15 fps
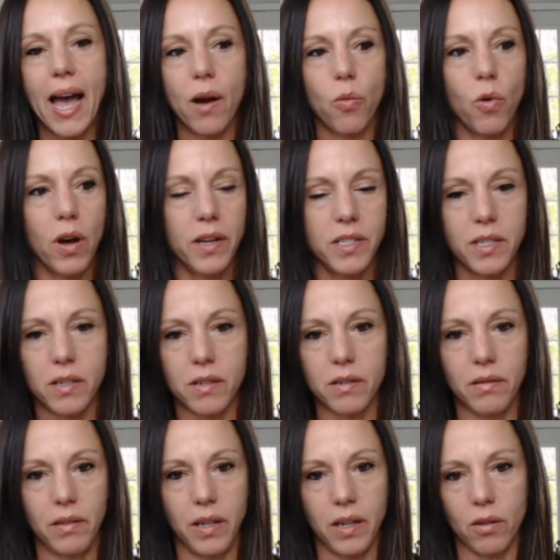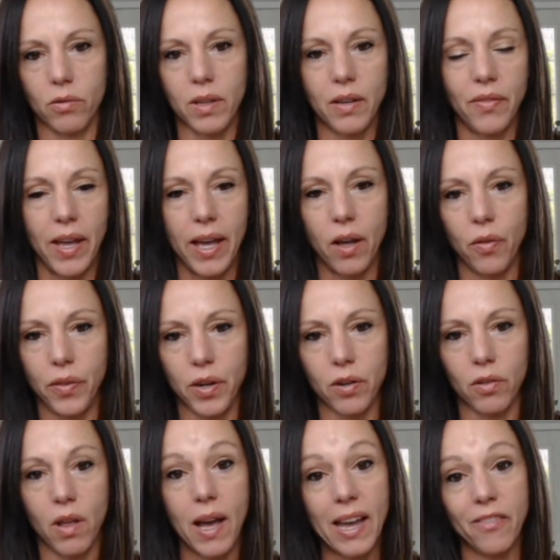I want to, you know, live a healthier
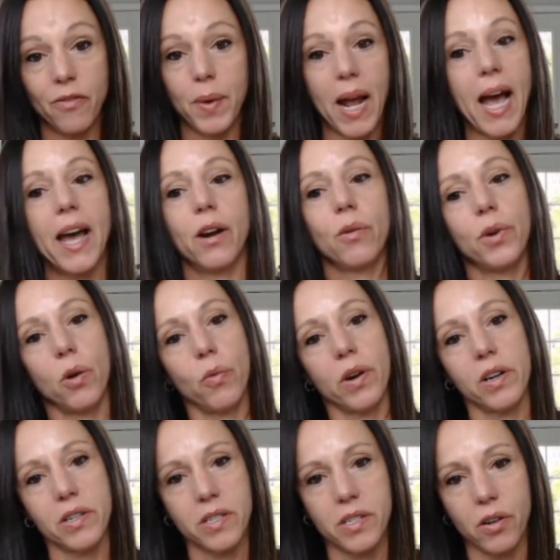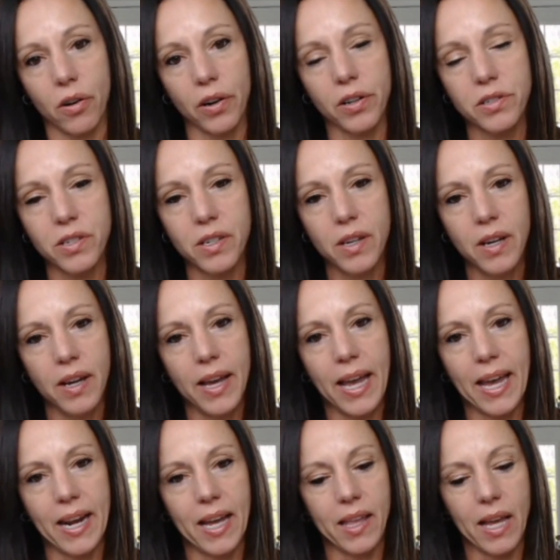life, but I don't know where to start.
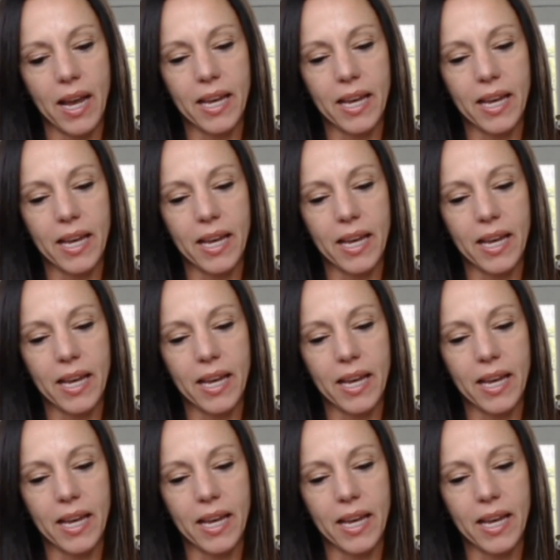And mm-hmm.